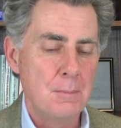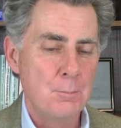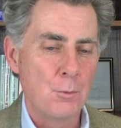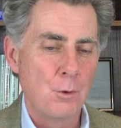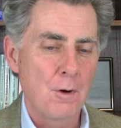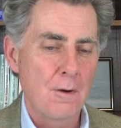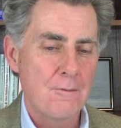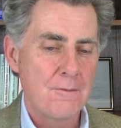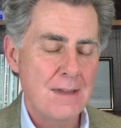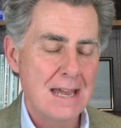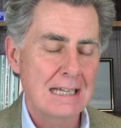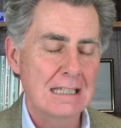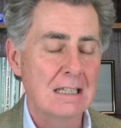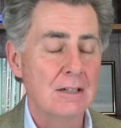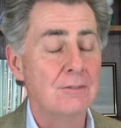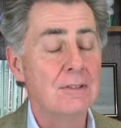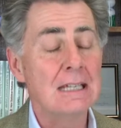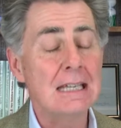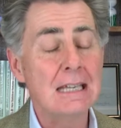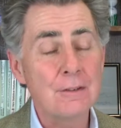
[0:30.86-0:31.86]
more
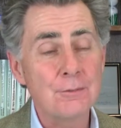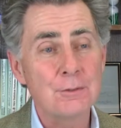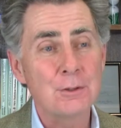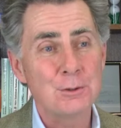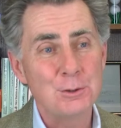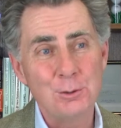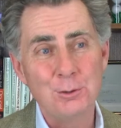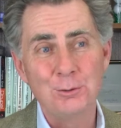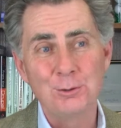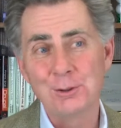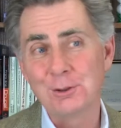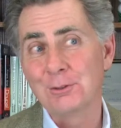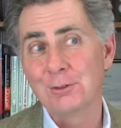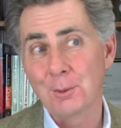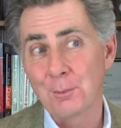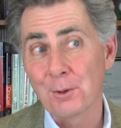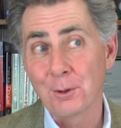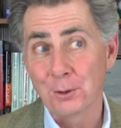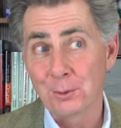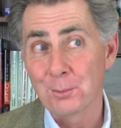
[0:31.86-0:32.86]
effective if you're using
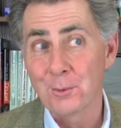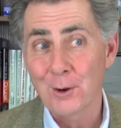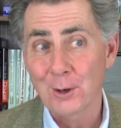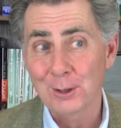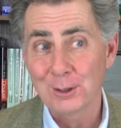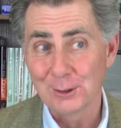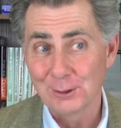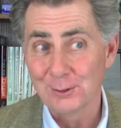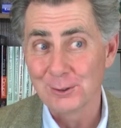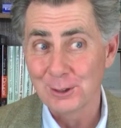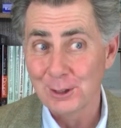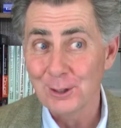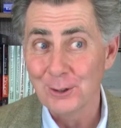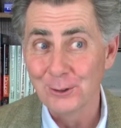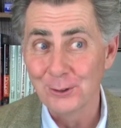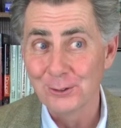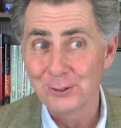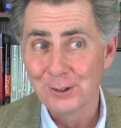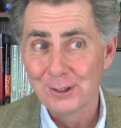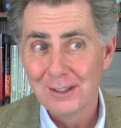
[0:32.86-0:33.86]
some of those marketing
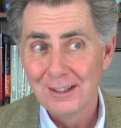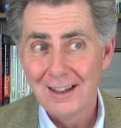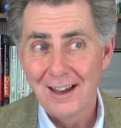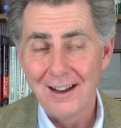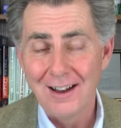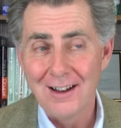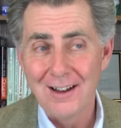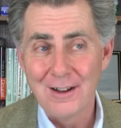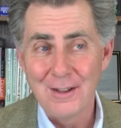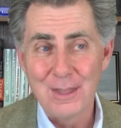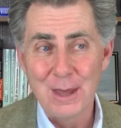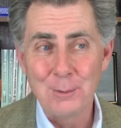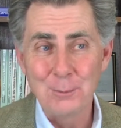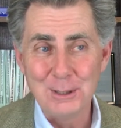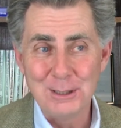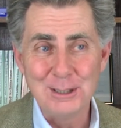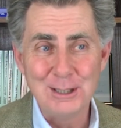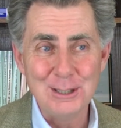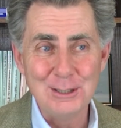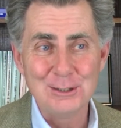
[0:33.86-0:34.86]
skills uh, that
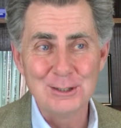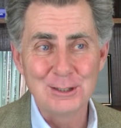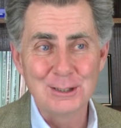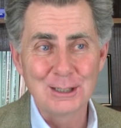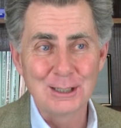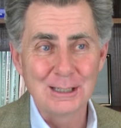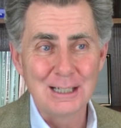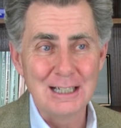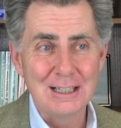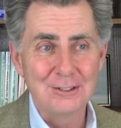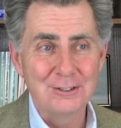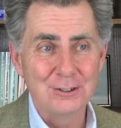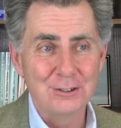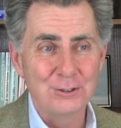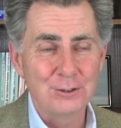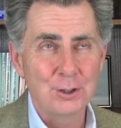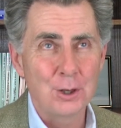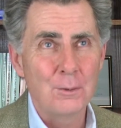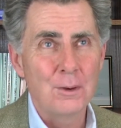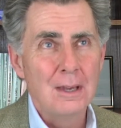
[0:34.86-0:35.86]
we teach in the
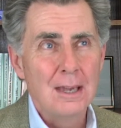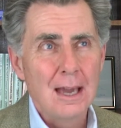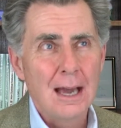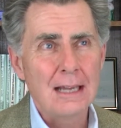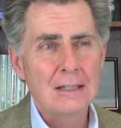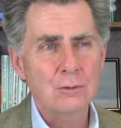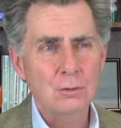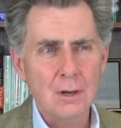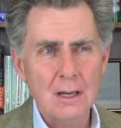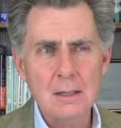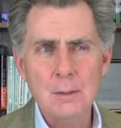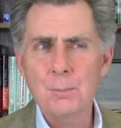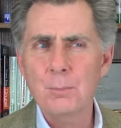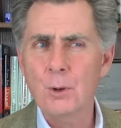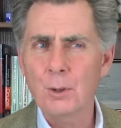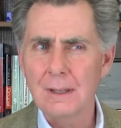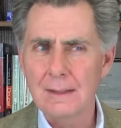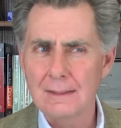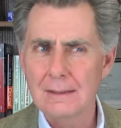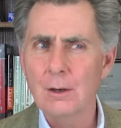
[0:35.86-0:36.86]
classes. So I try to
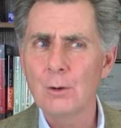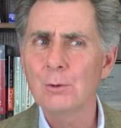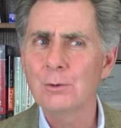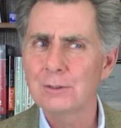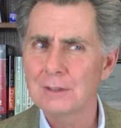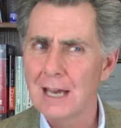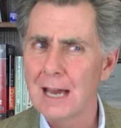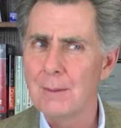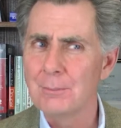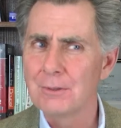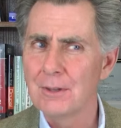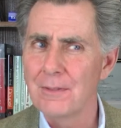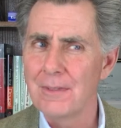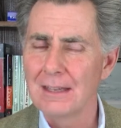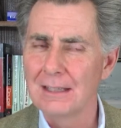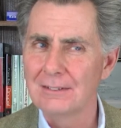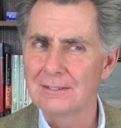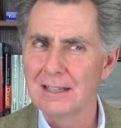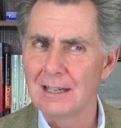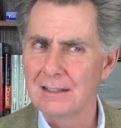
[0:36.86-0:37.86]
point those types of
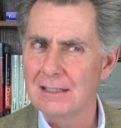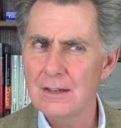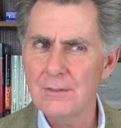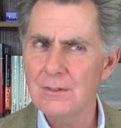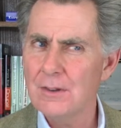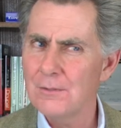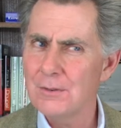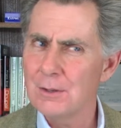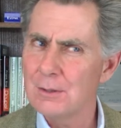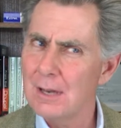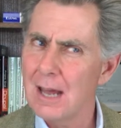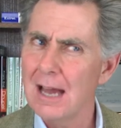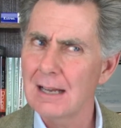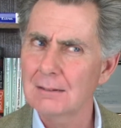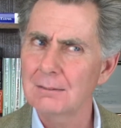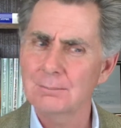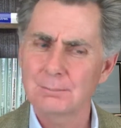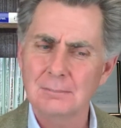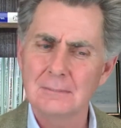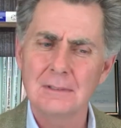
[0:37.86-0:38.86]
things out. Even if you're
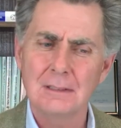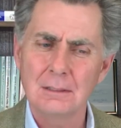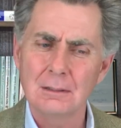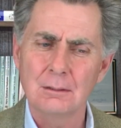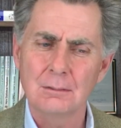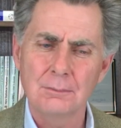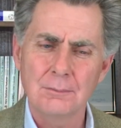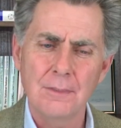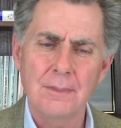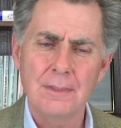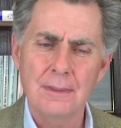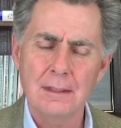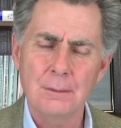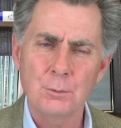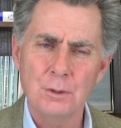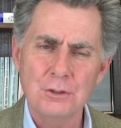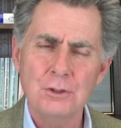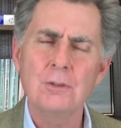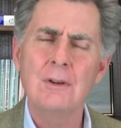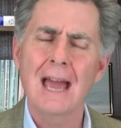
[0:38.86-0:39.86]
not, you know,
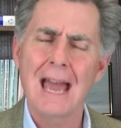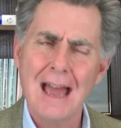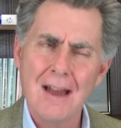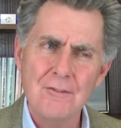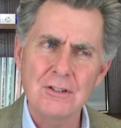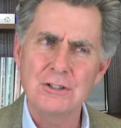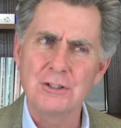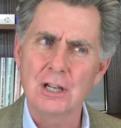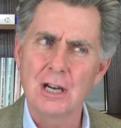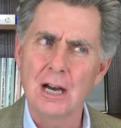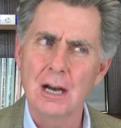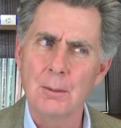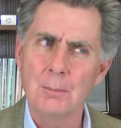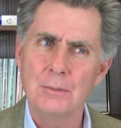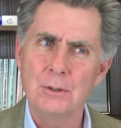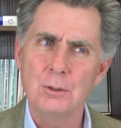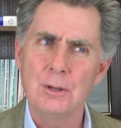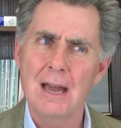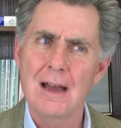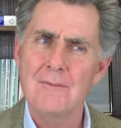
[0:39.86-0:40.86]
once you have a
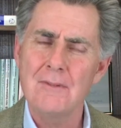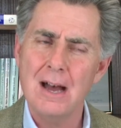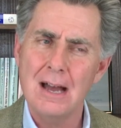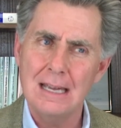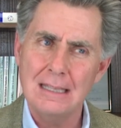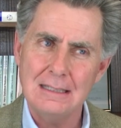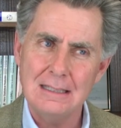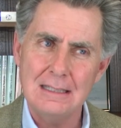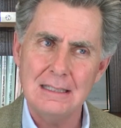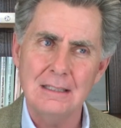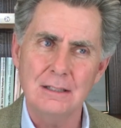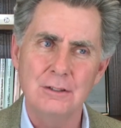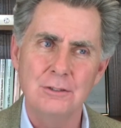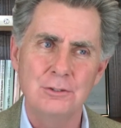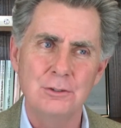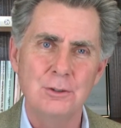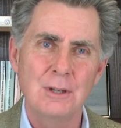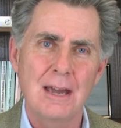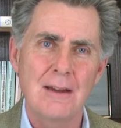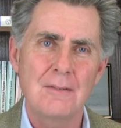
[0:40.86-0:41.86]
job, you have
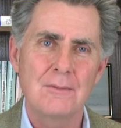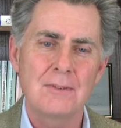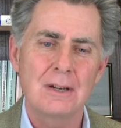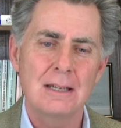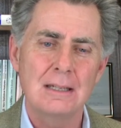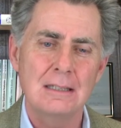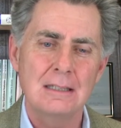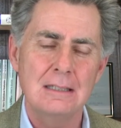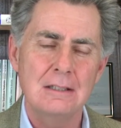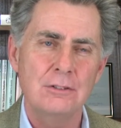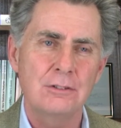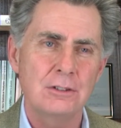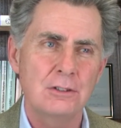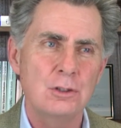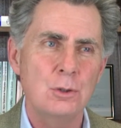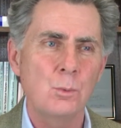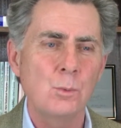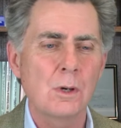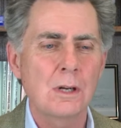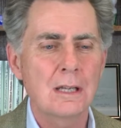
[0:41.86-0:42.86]
ideas, you have ideas
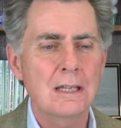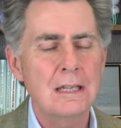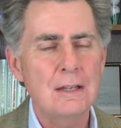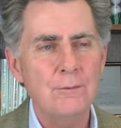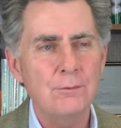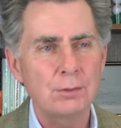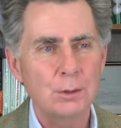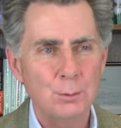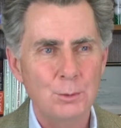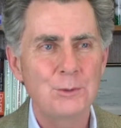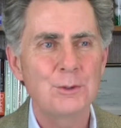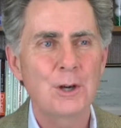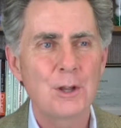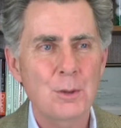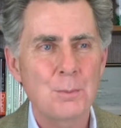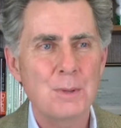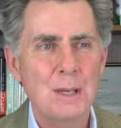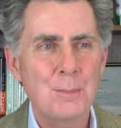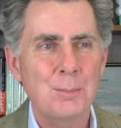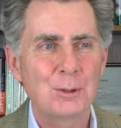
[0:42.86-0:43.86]
that you want to influence
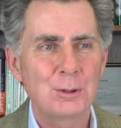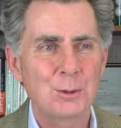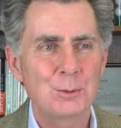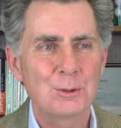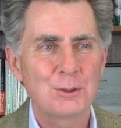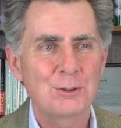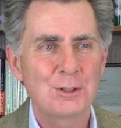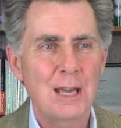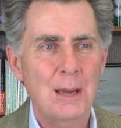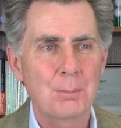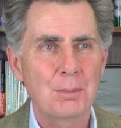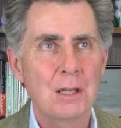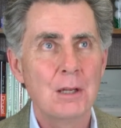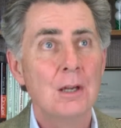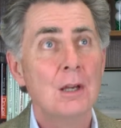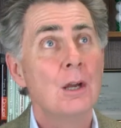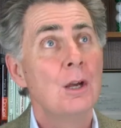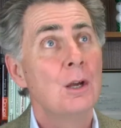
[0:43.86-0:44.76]
other people to accept,